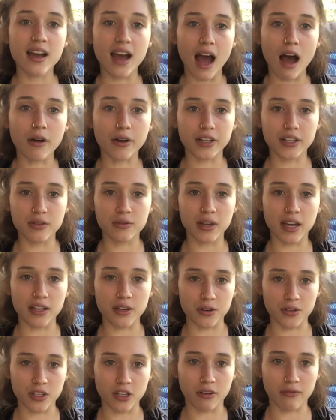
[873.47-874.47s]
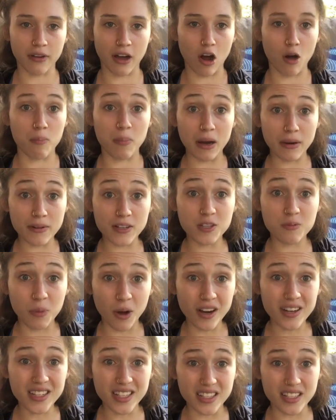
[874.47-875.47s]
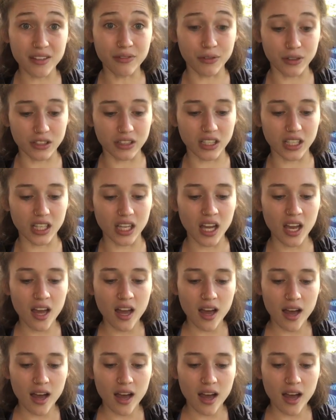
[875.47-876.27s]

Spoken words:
How can you get yourself out? By responding differently.